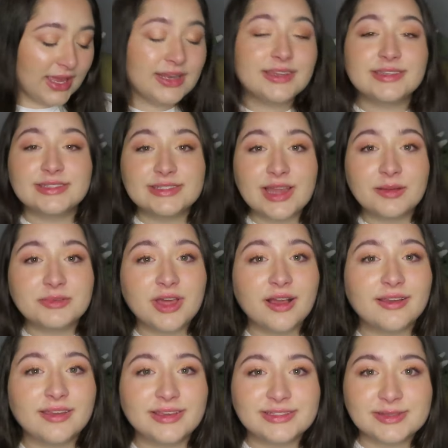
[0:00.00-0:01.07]
I need to stop
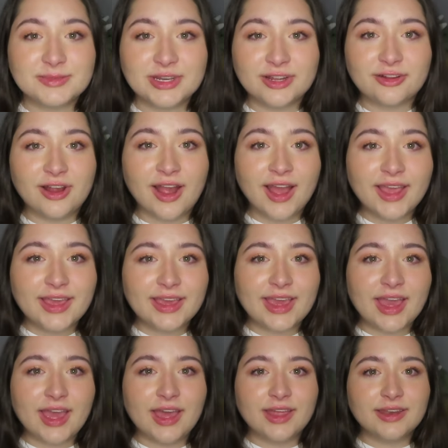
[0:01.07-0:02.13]
talking because I'm gonna cry
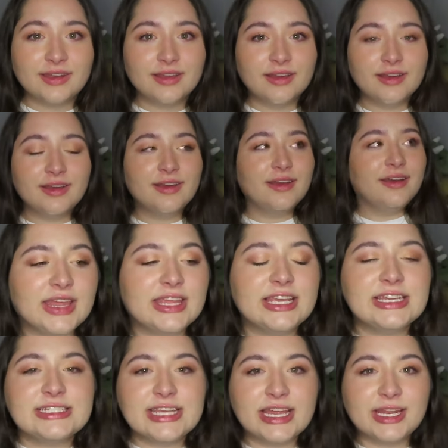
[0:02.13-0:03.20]
again. I
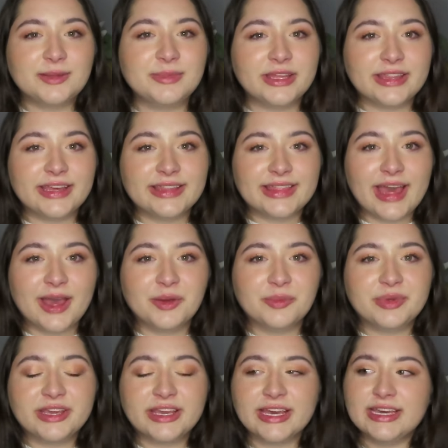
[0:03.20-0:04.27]
think it's hitting me like that
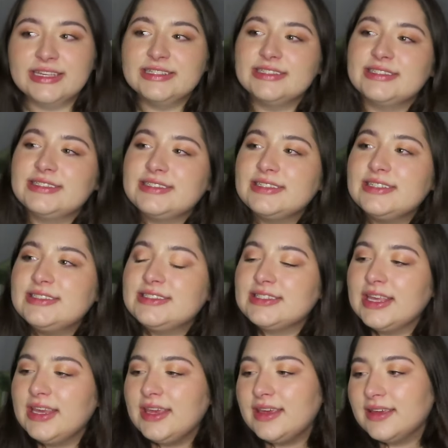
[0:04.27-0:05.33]
because it's
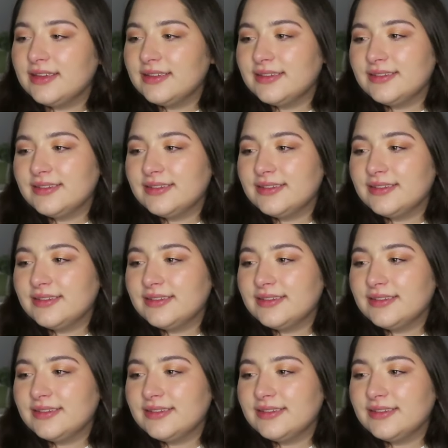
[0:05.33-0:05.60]
like,